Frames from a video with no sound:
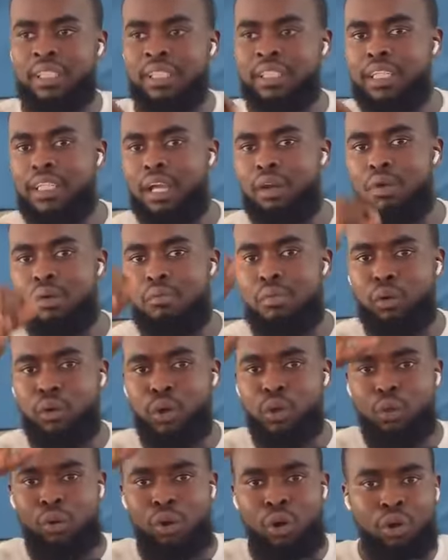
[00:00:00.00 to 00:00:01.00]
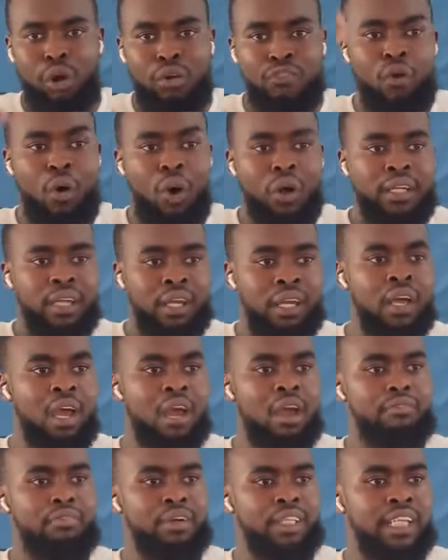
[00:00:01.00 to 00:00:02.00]
the teacher will be control of all the
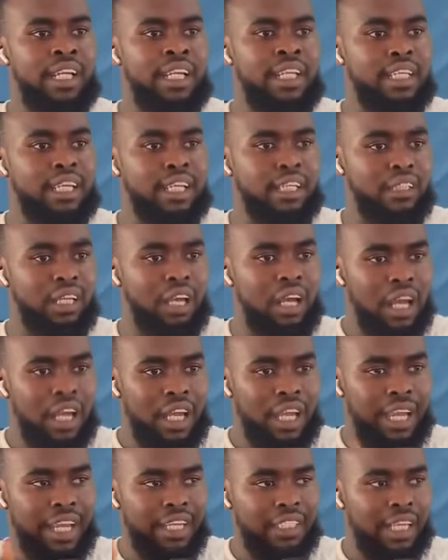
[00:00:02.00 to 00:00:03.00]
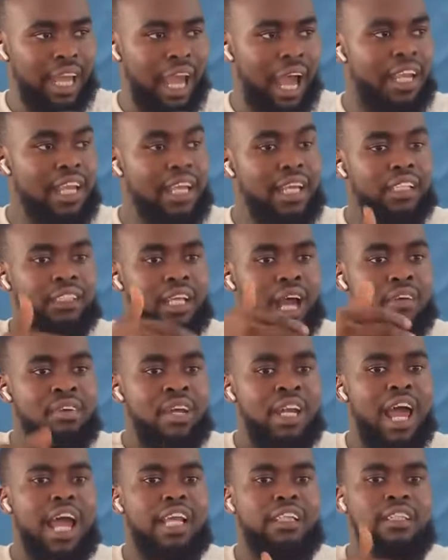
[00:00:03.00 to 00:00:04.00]
facilities. He is there. He is
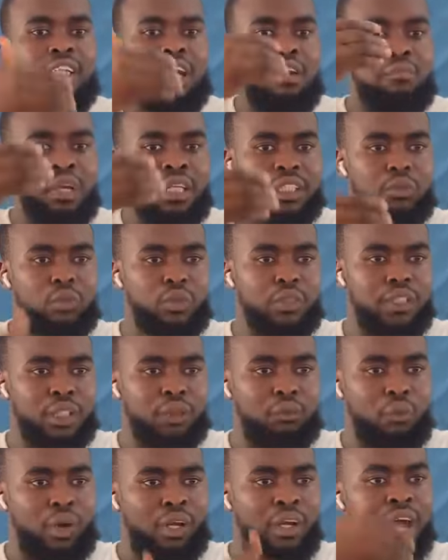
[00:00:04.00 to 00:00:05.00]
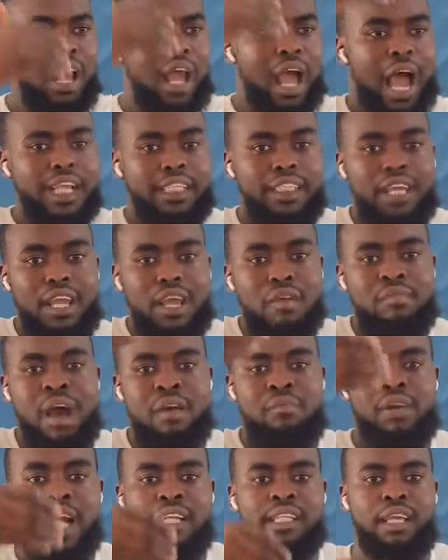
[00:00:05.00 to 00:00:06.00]
serving as, let me use this word, as the
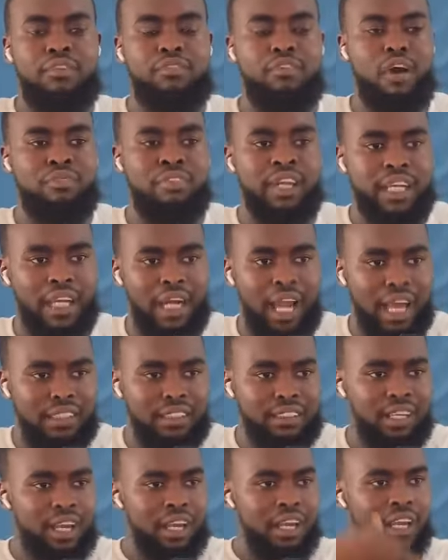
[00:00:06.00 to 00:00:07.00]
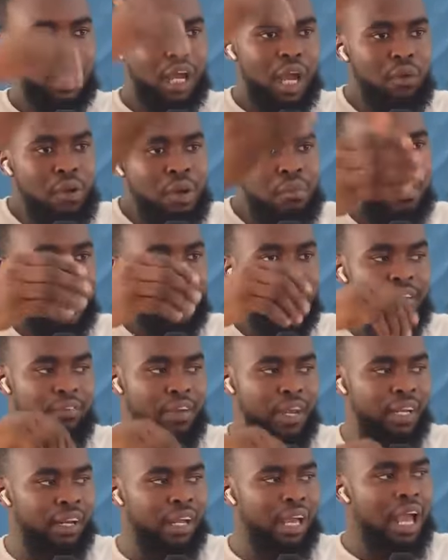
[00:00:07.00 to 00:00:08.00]
Imam Ratif of the class. He will be
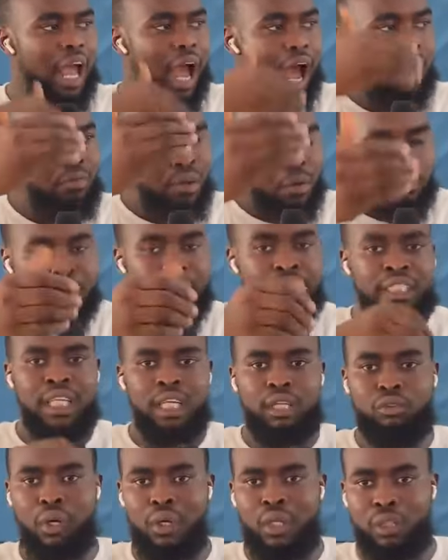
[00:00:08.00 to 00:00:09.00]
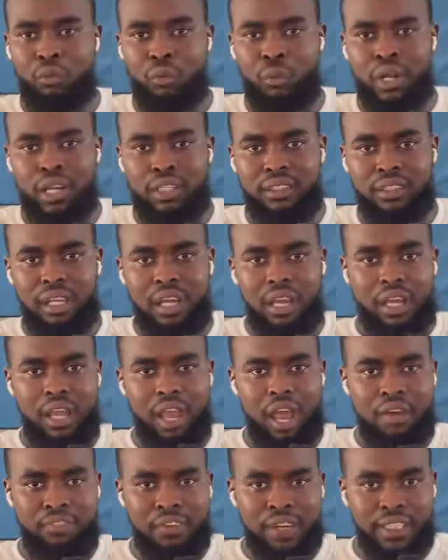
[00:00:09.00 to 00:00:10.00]
giving and be preaching to the students
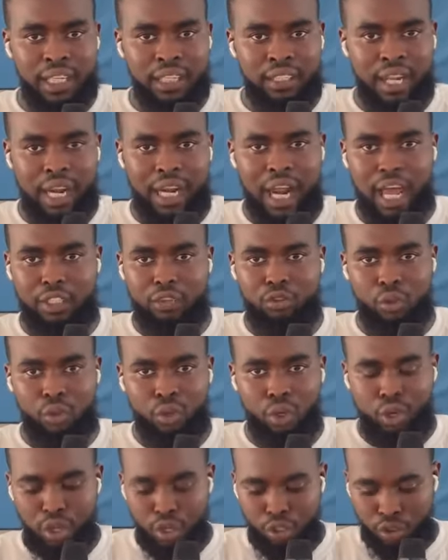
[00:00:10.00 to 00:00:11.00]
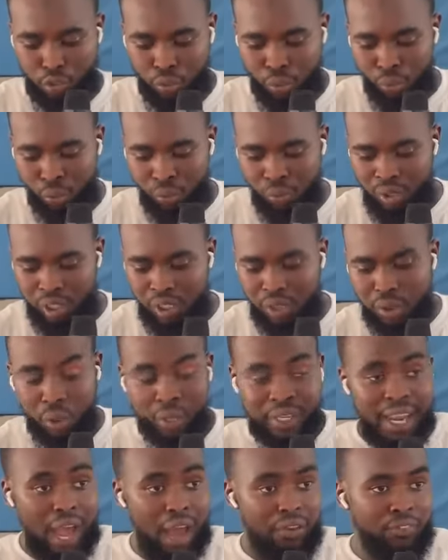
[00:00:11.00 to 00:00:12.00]
everything that has to do.
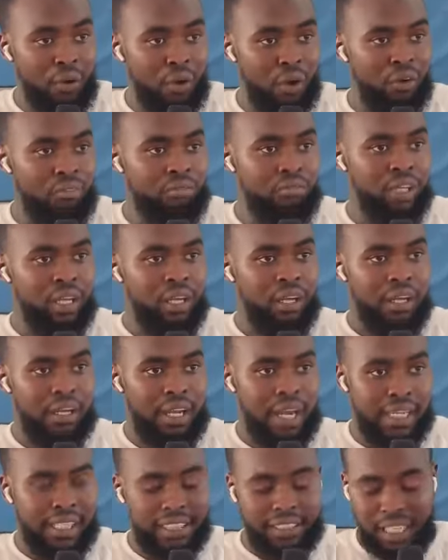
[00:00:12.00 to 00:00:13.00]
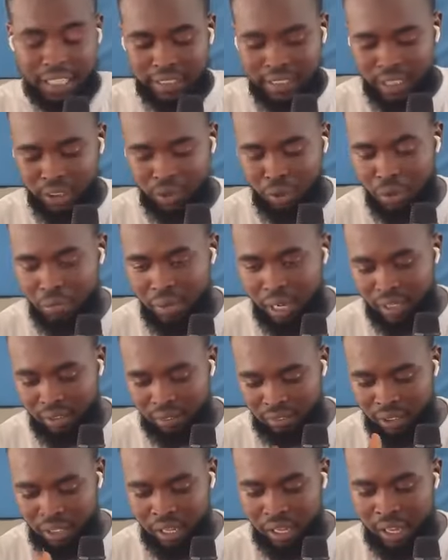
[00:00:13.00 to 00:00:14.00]
So therefore, ladies and gentlemen,